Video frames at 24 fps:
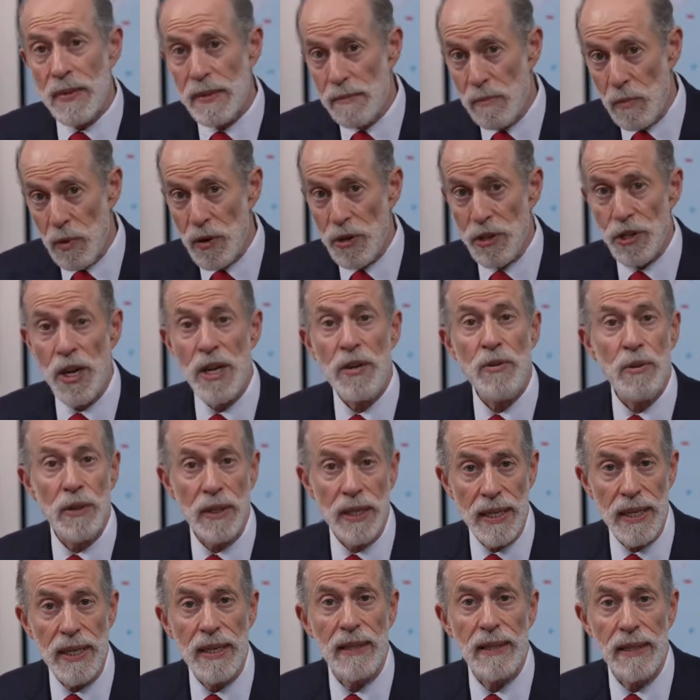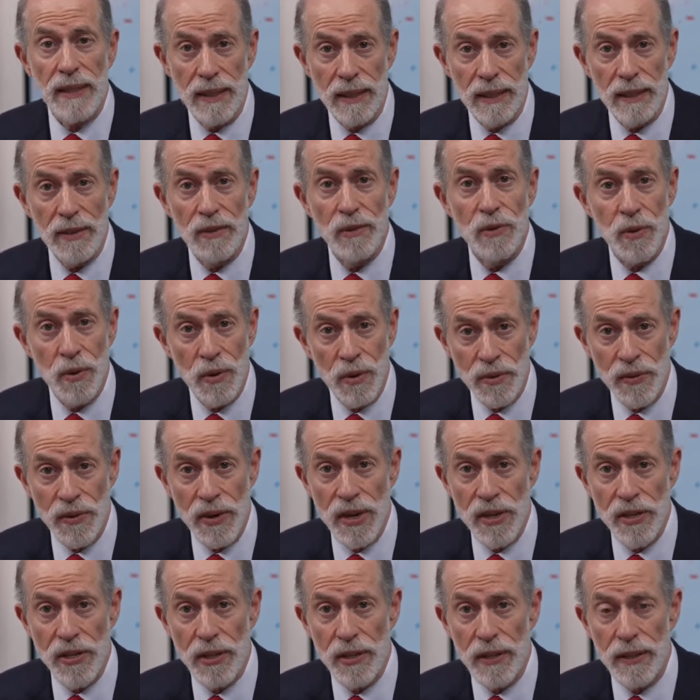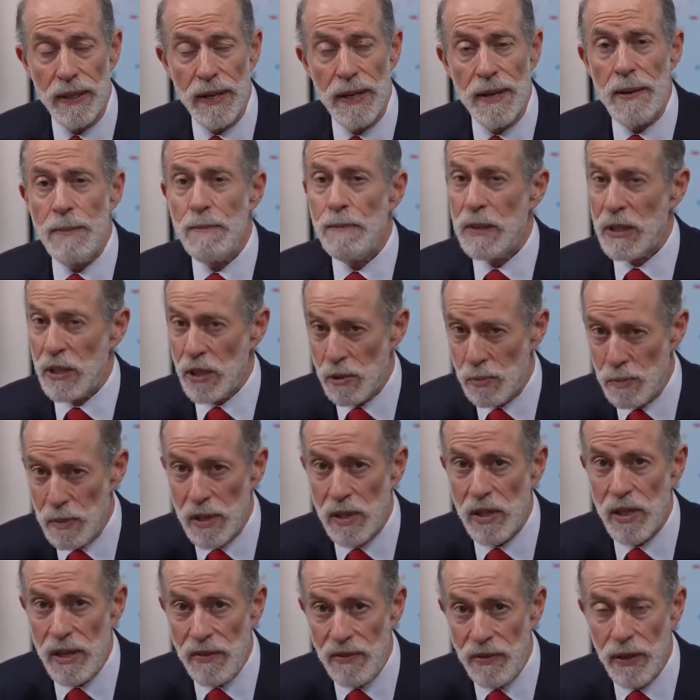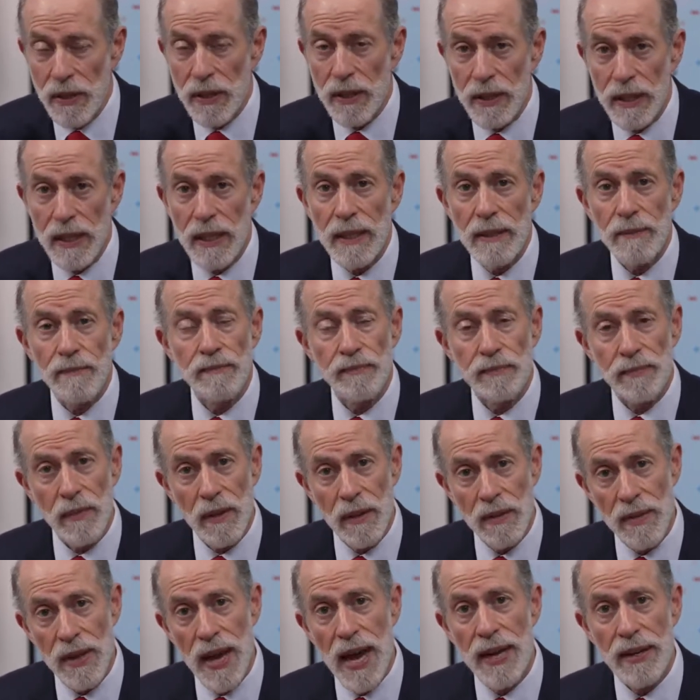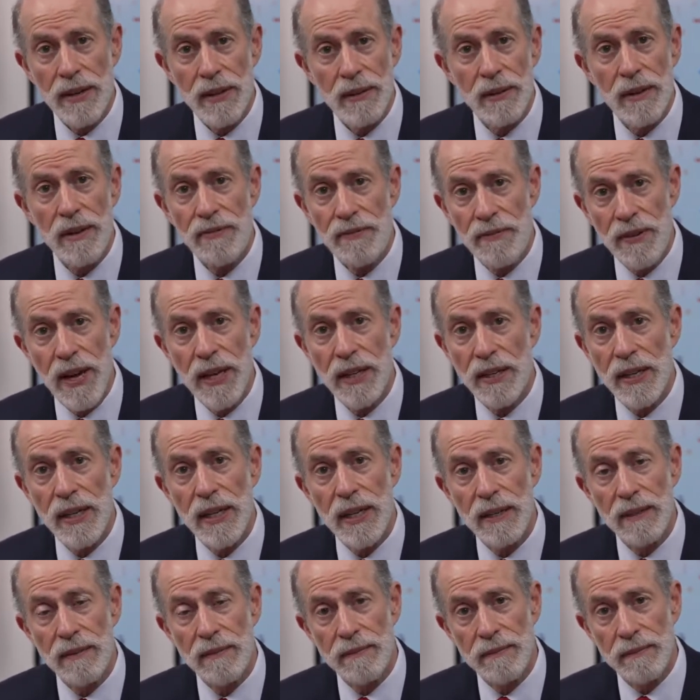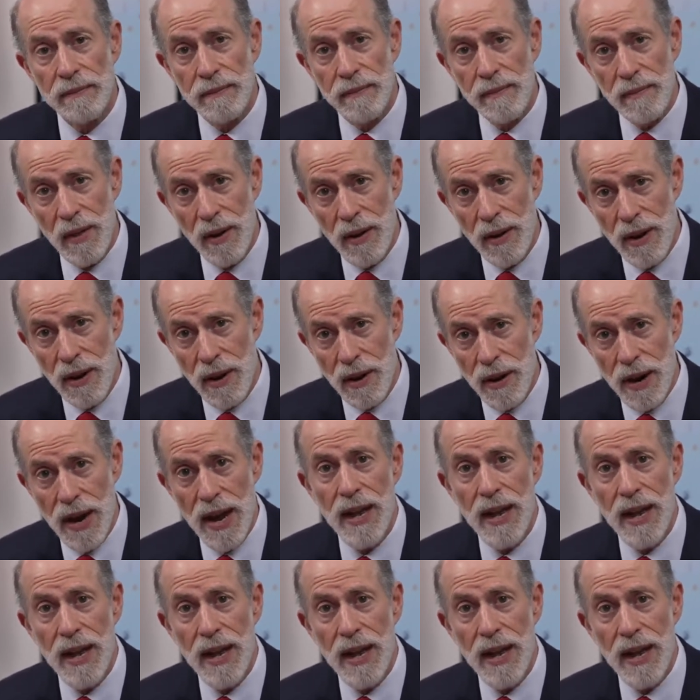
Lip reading: more generally in North Asia, but specifically that affecting our